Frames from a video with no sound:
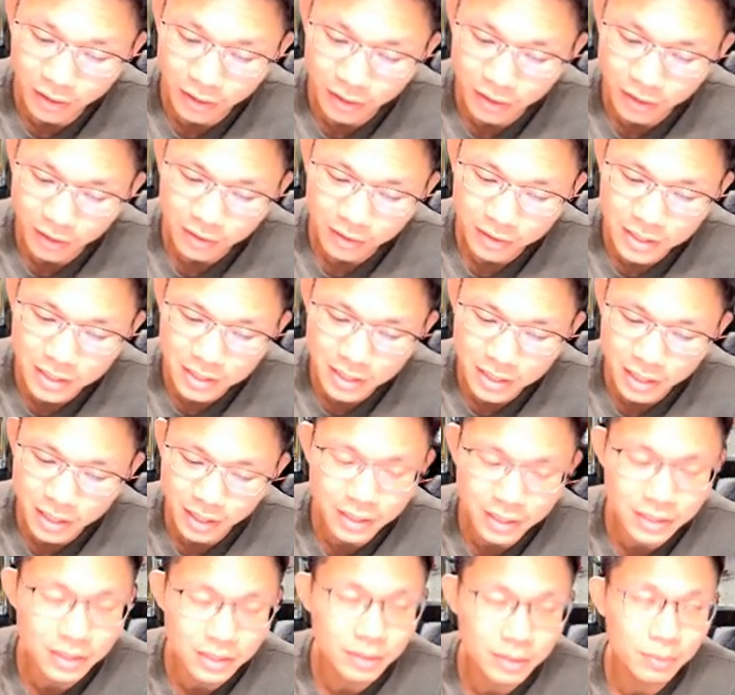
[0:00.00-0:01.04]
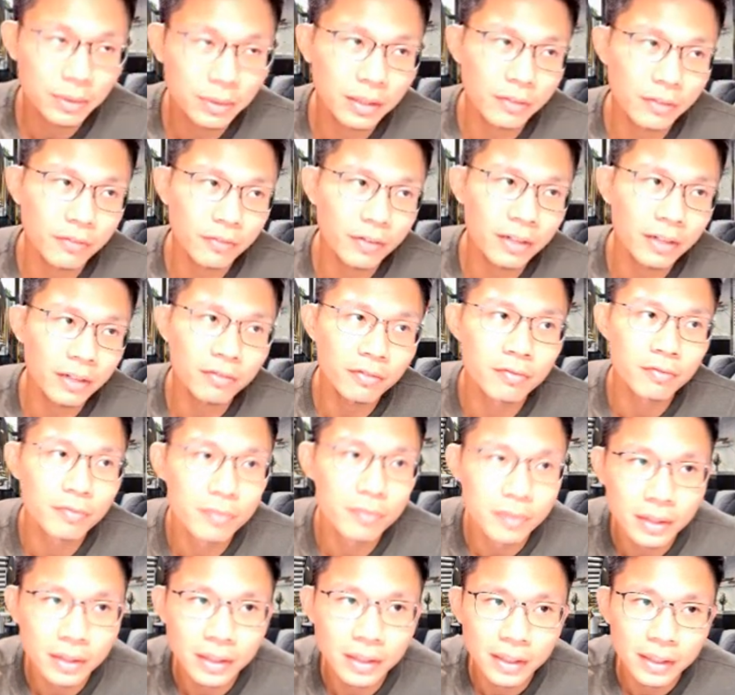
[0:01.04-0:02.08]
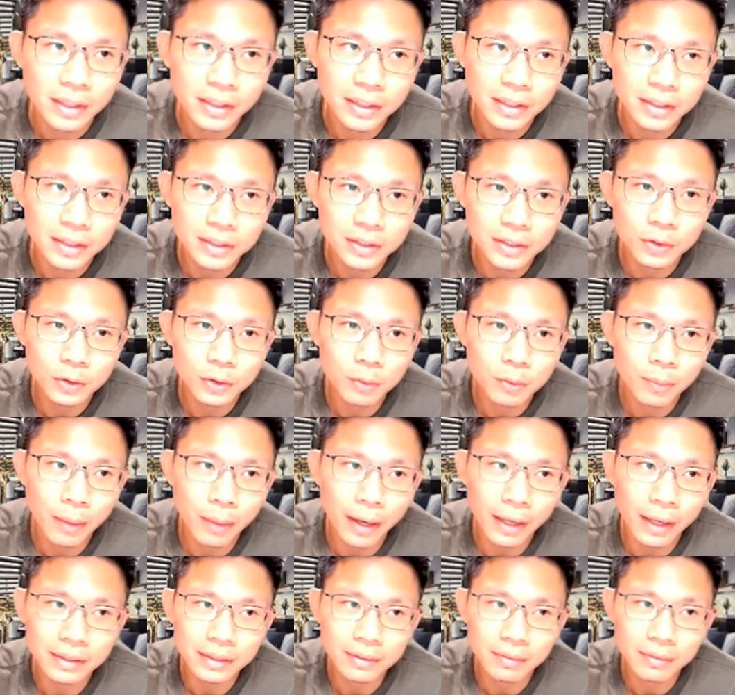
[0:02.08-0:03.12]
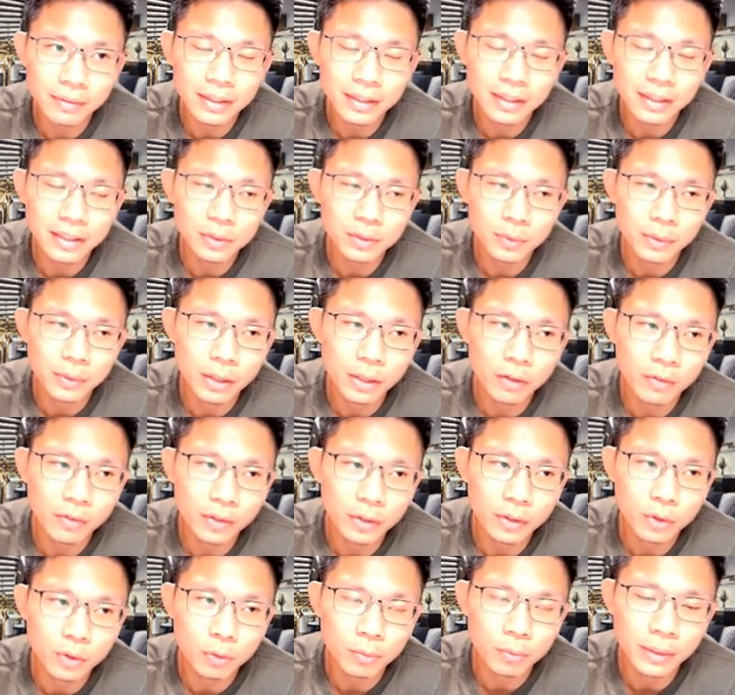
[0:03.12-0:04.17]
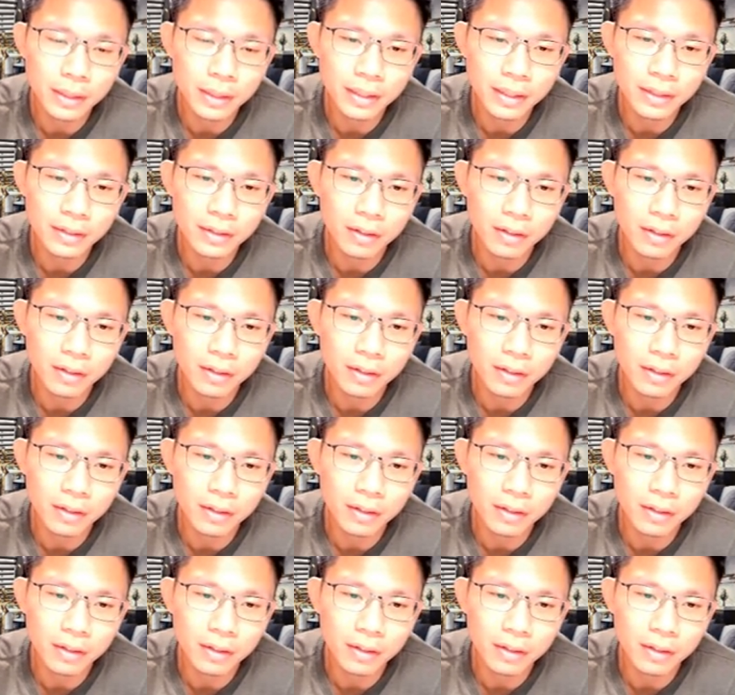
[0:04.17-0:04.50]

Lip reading: This guy's 35 years old buying something that's way over $2 million.